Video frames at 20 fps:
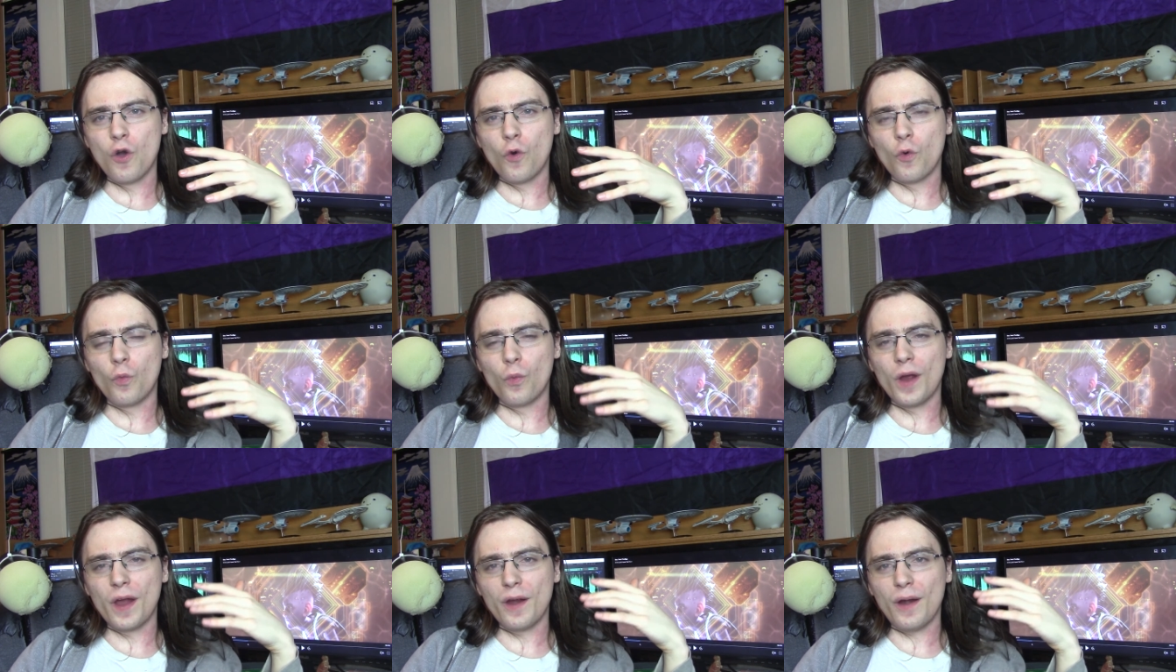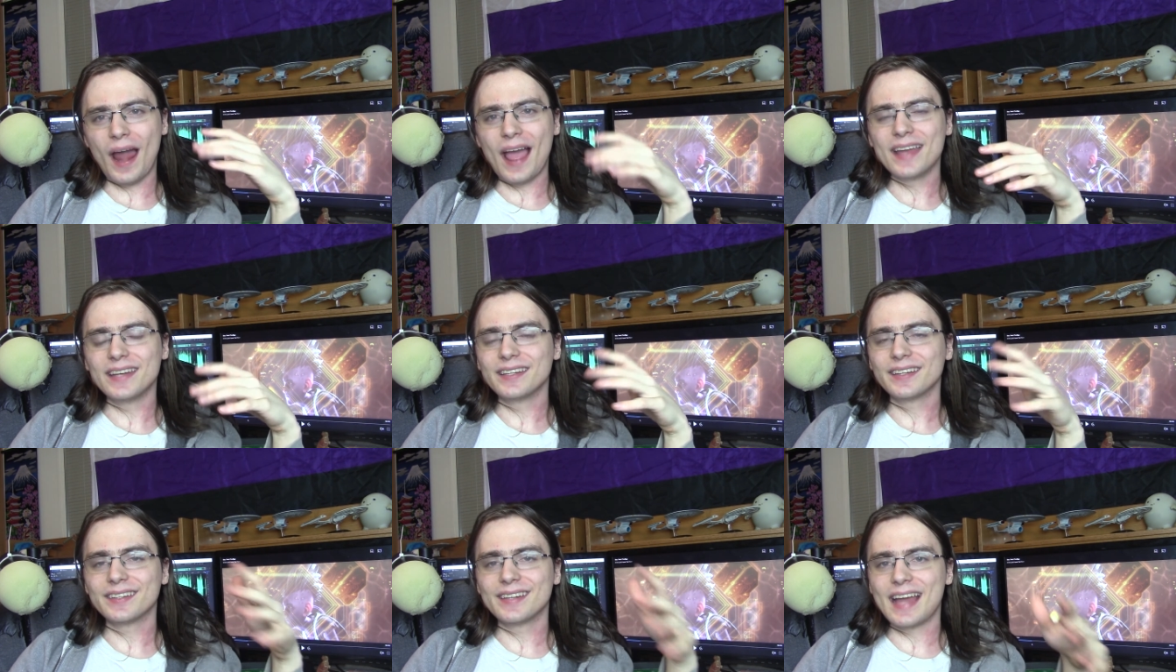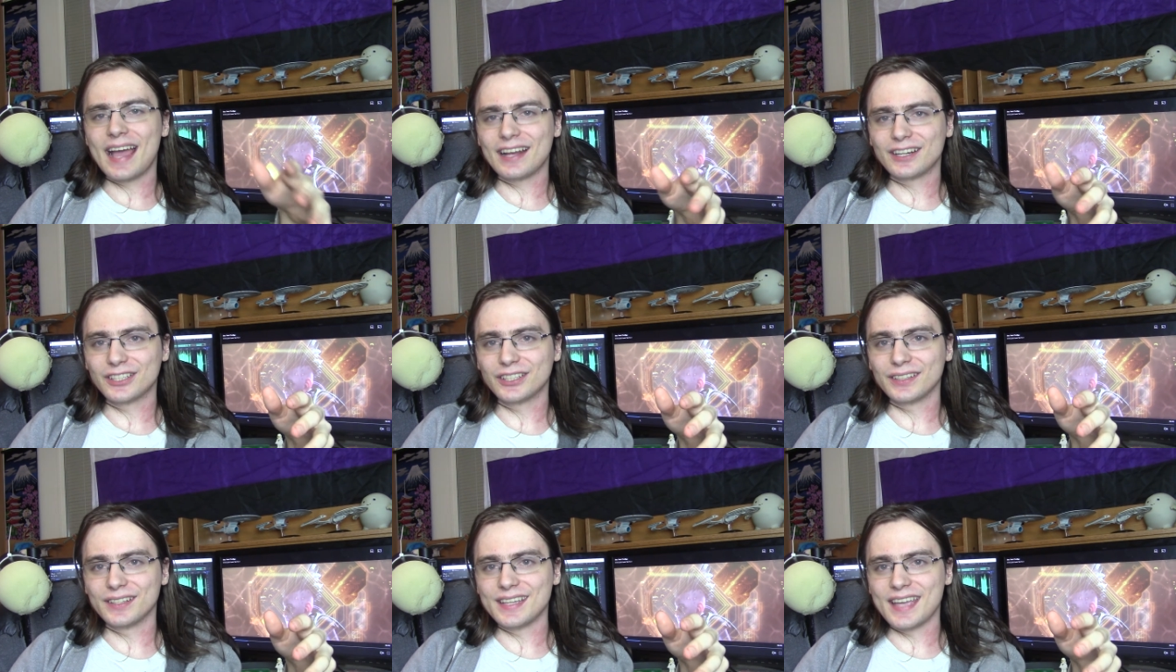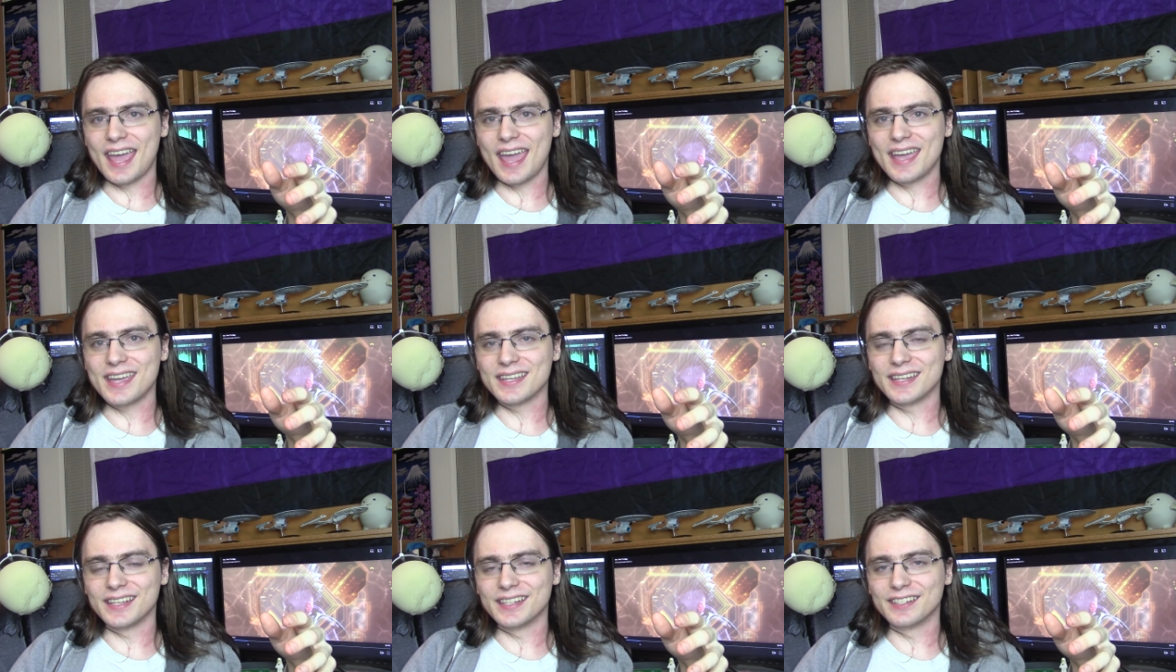where I didn't actually
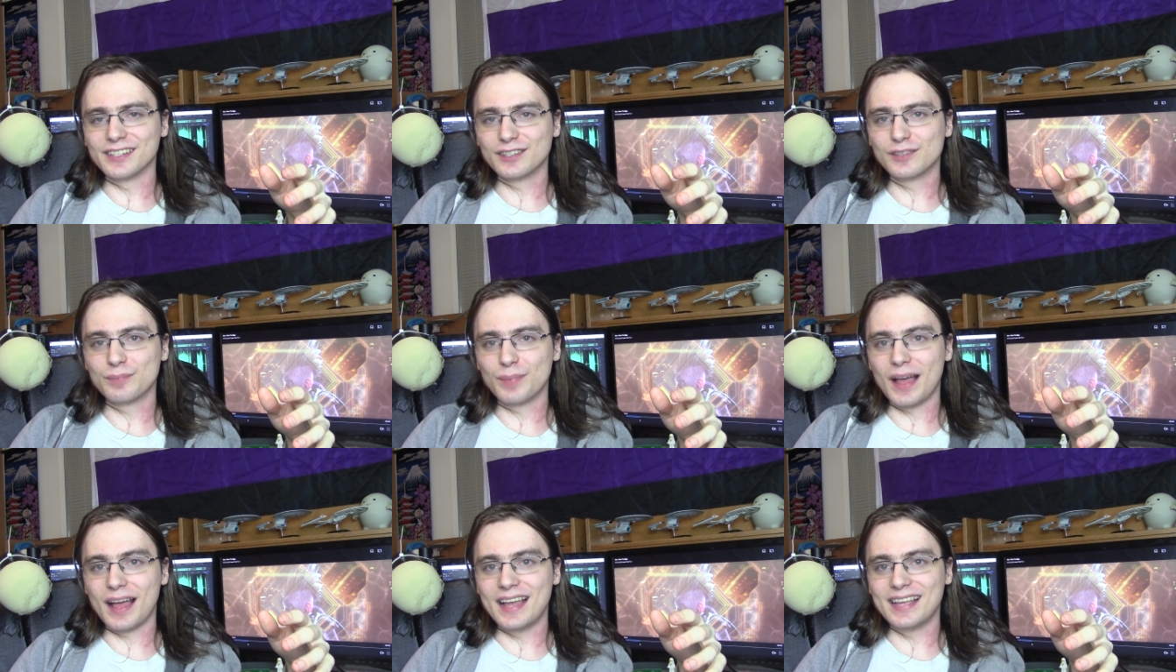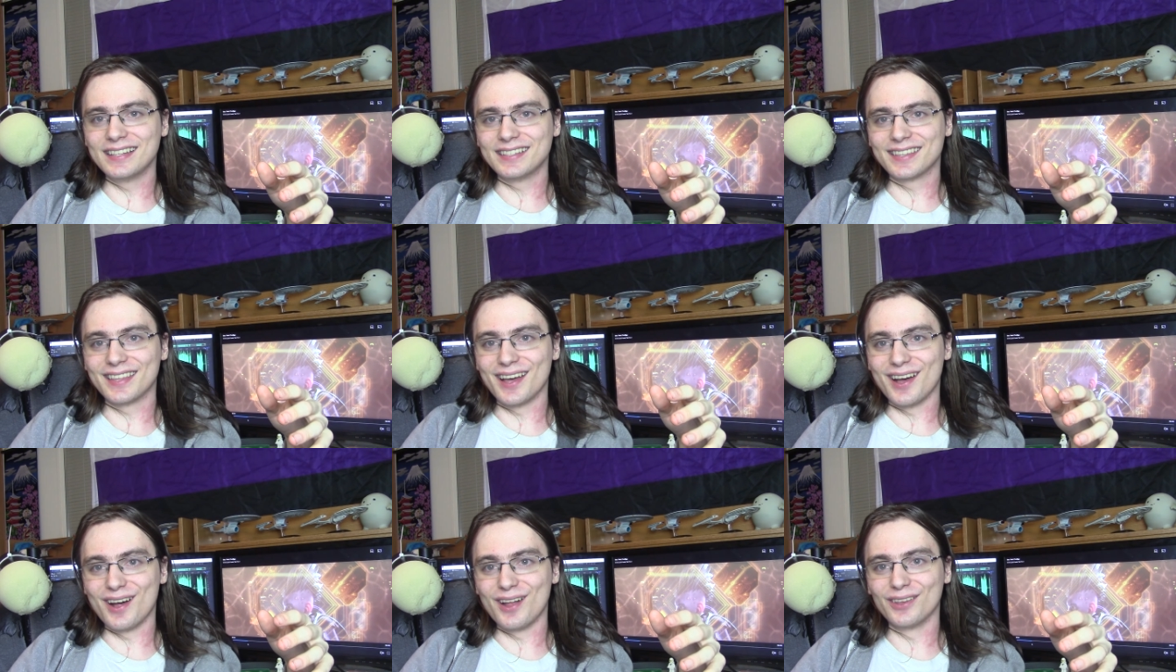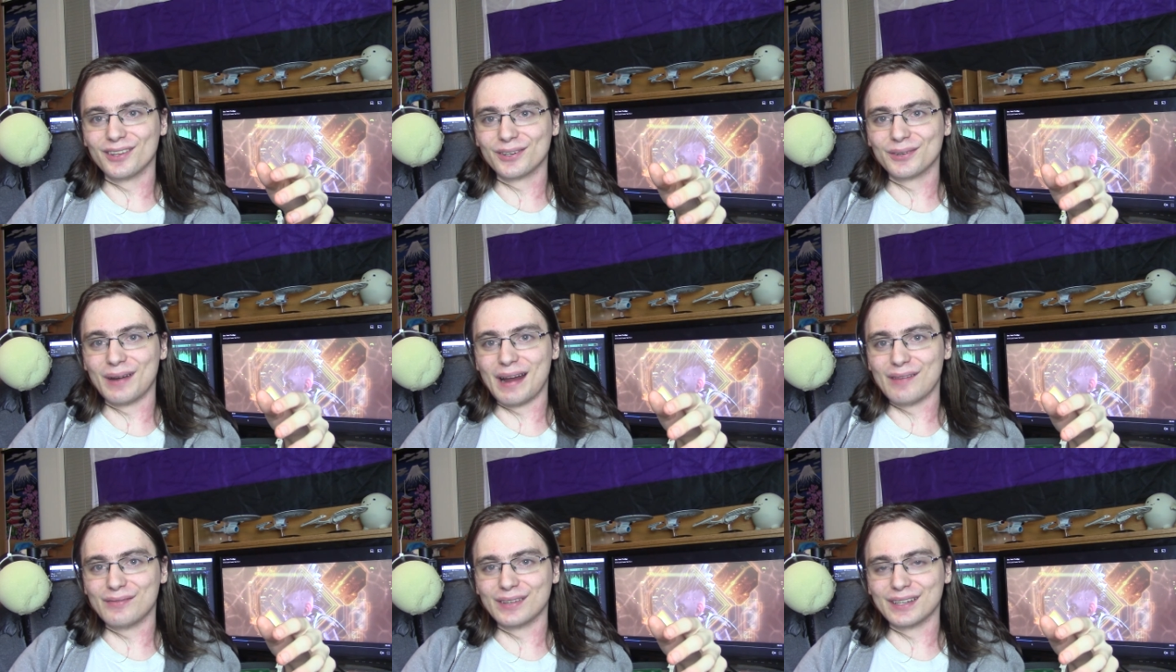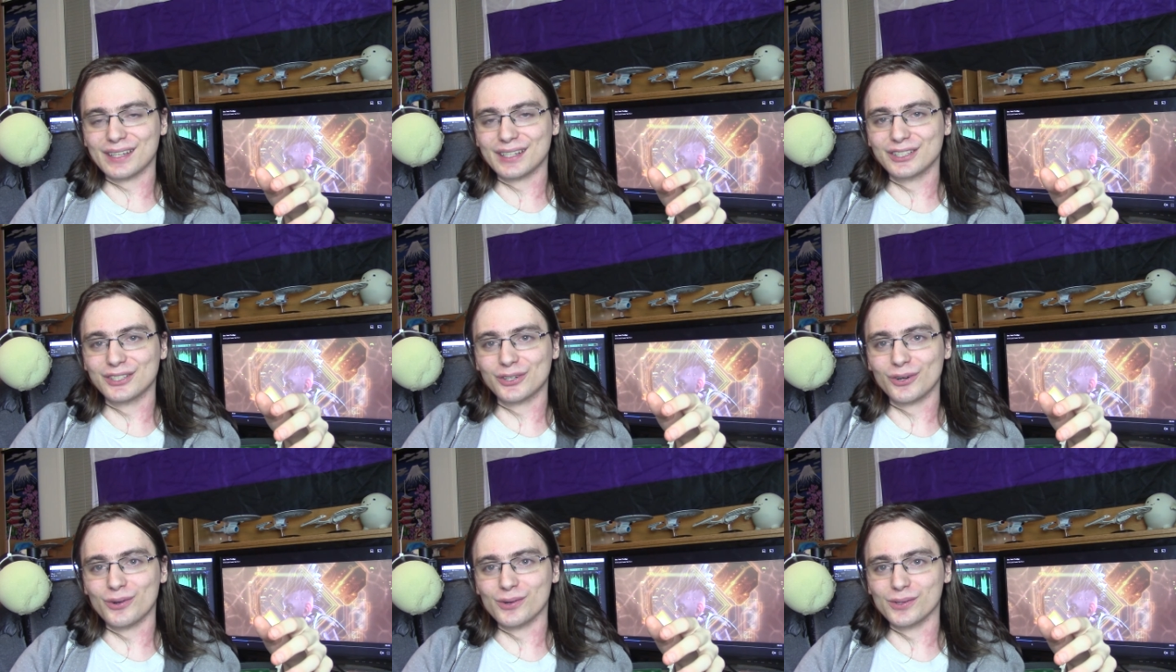hate and despise the holographic
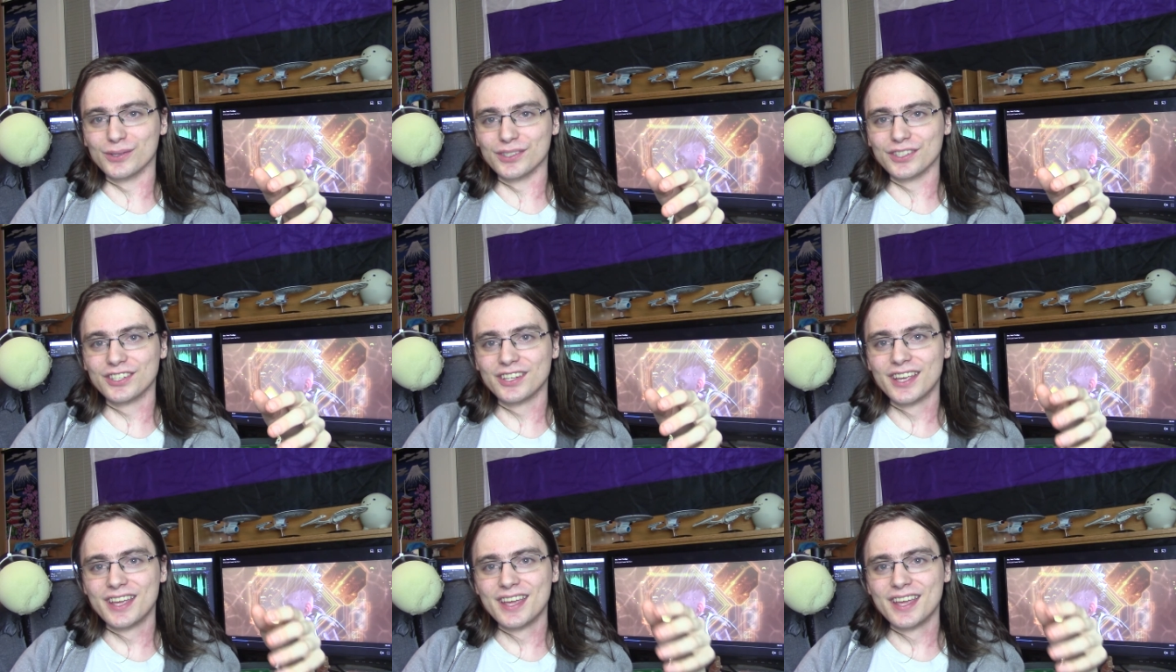controls.